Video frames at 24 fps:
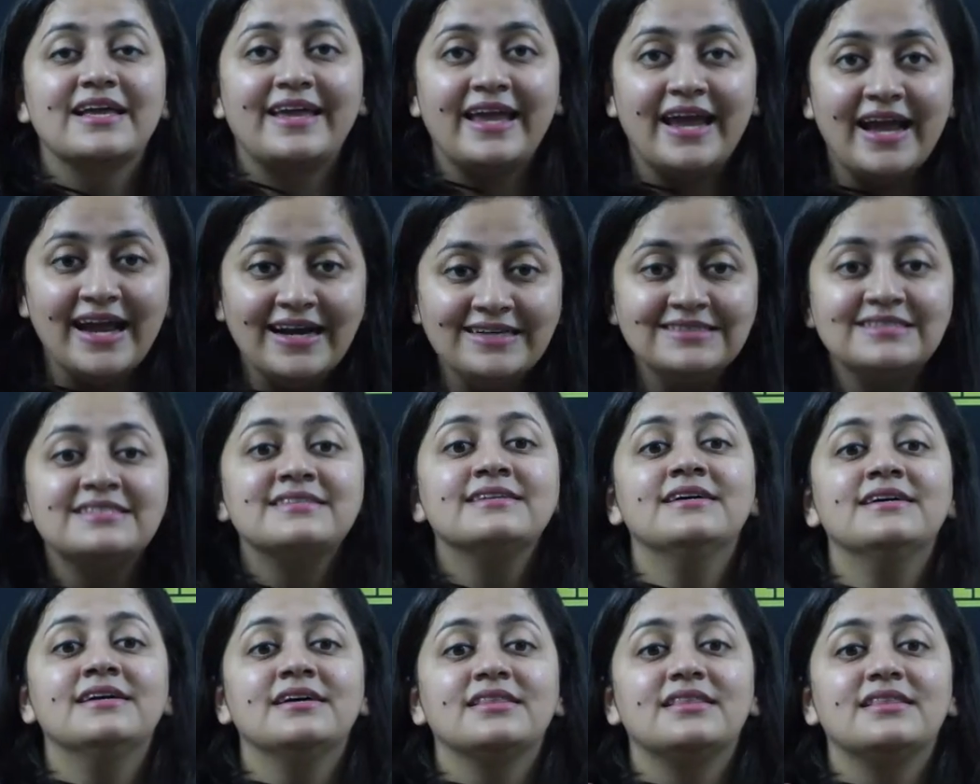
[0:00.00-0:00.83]

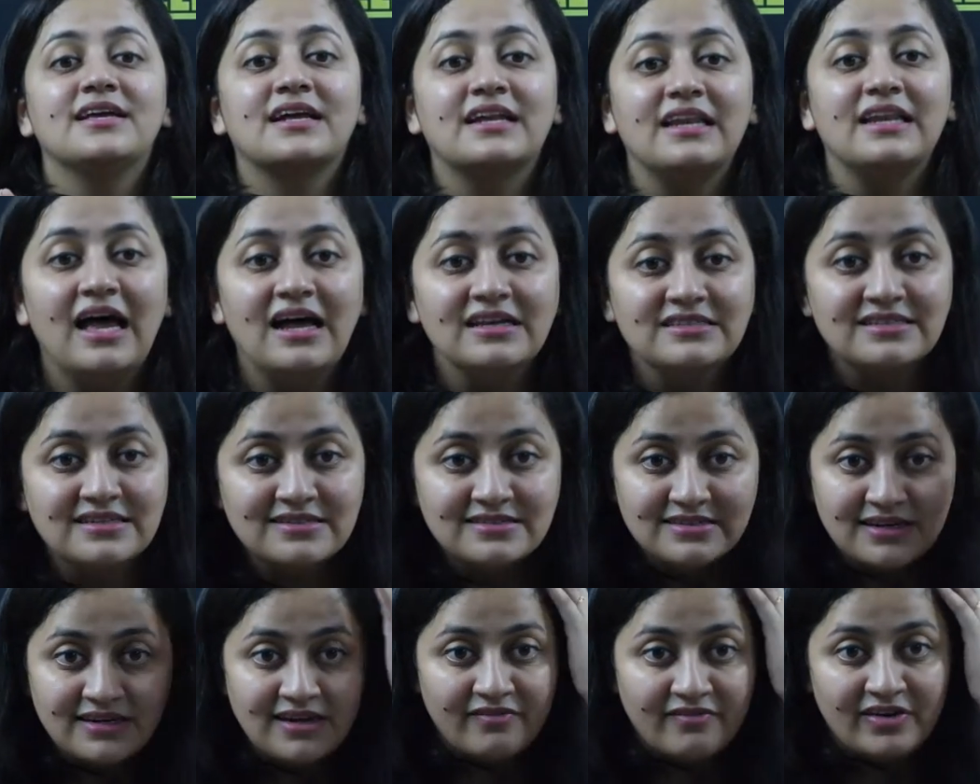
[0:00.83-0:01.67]
Kids, the
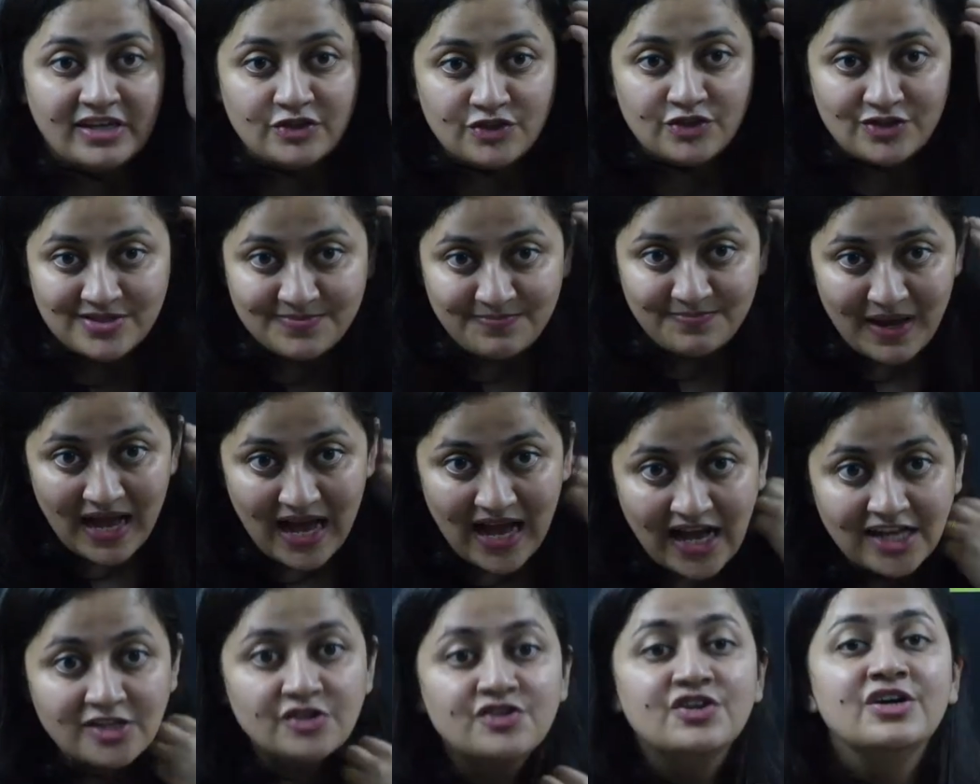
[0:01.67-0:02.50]
classes in Avengers
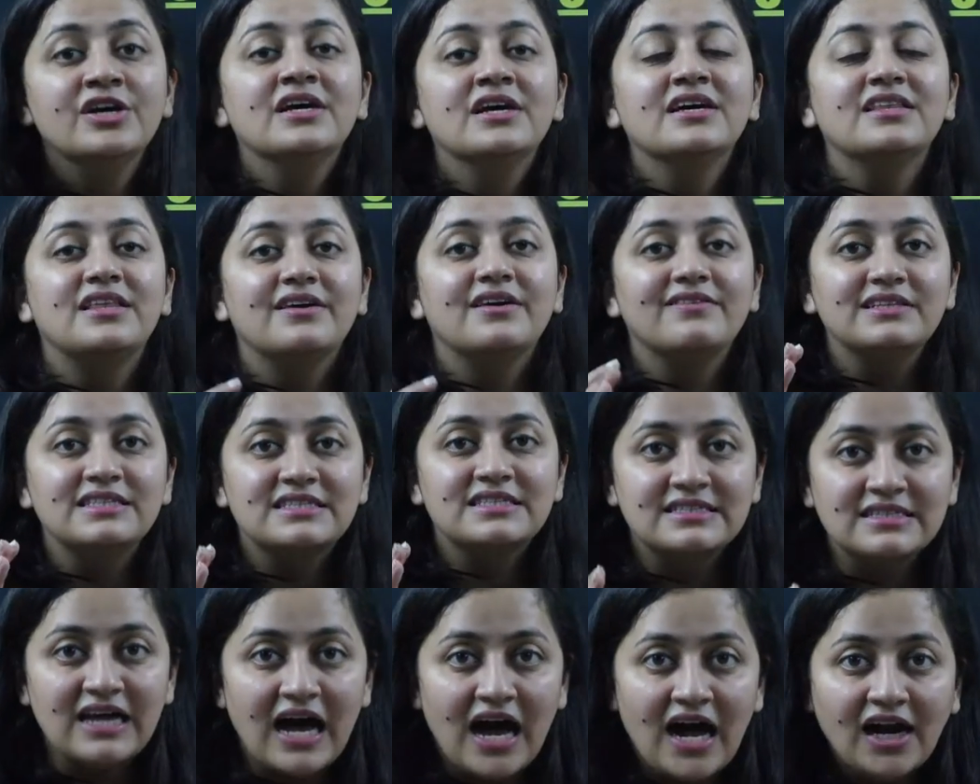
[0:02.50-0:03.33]
batch, they
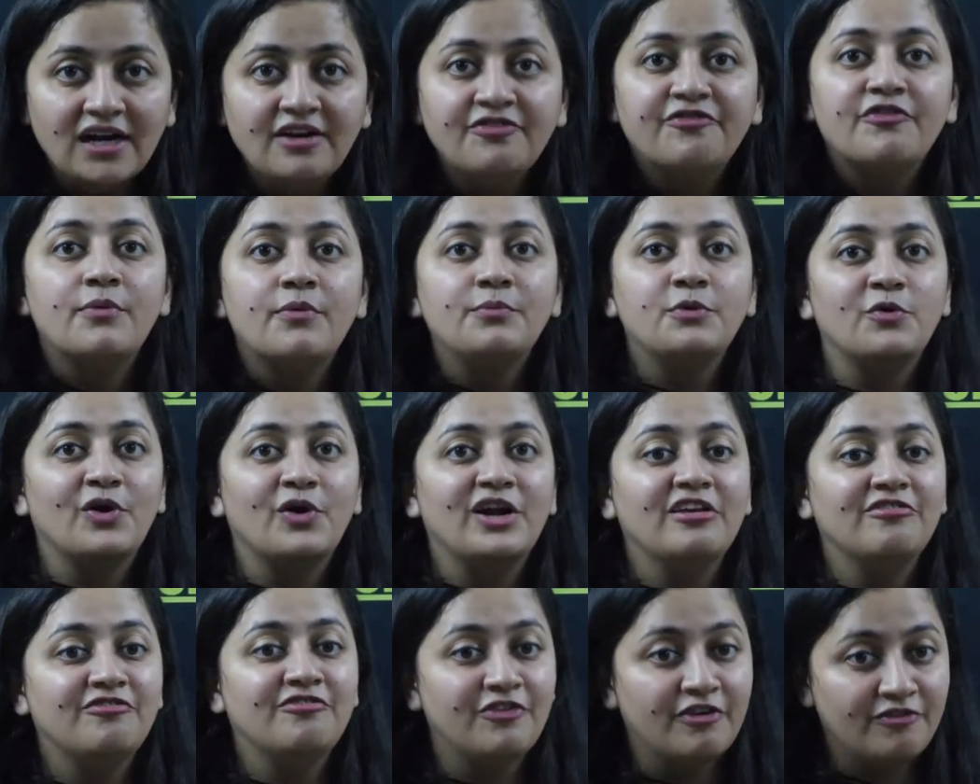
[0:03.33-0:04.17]
will start from
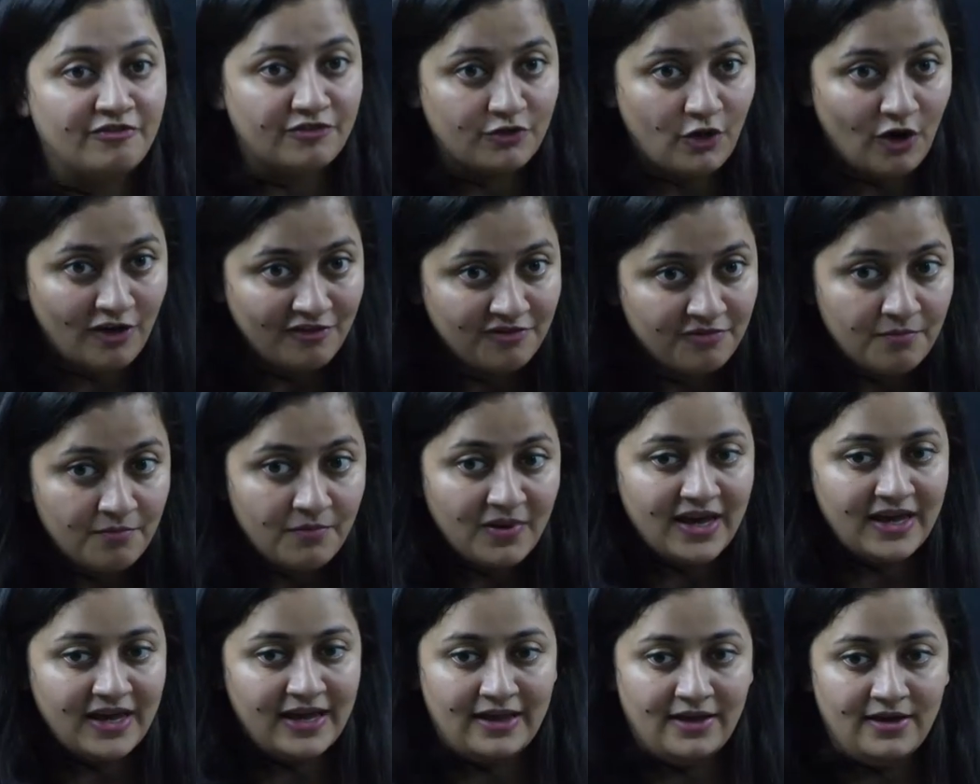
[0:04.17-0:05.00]
25th of
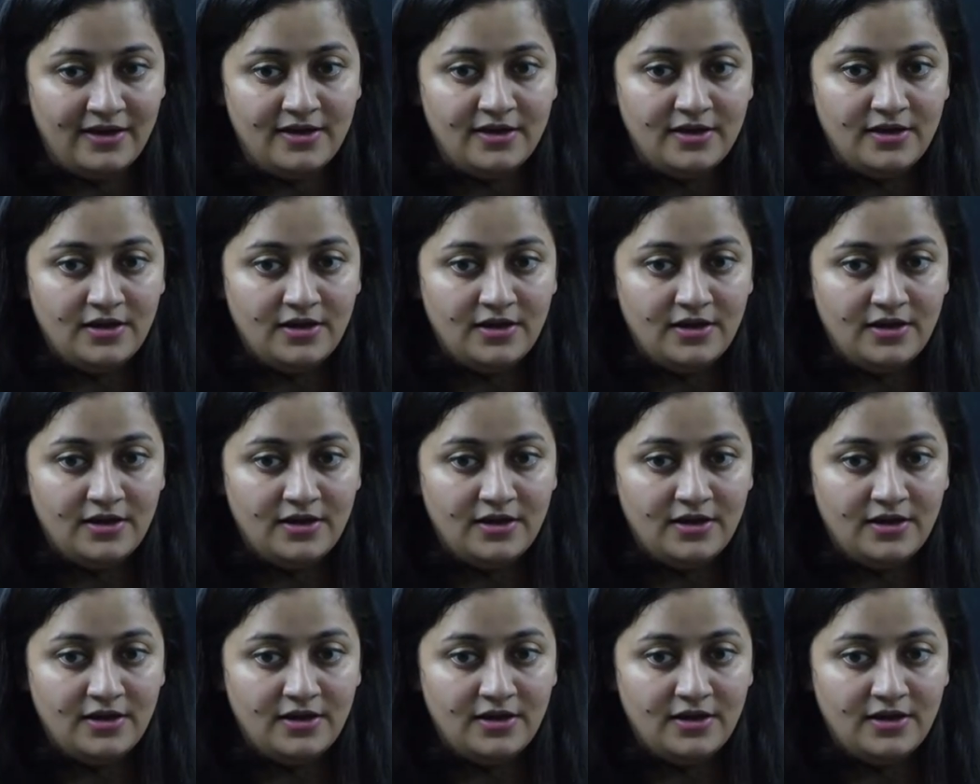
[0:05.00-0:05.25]
May.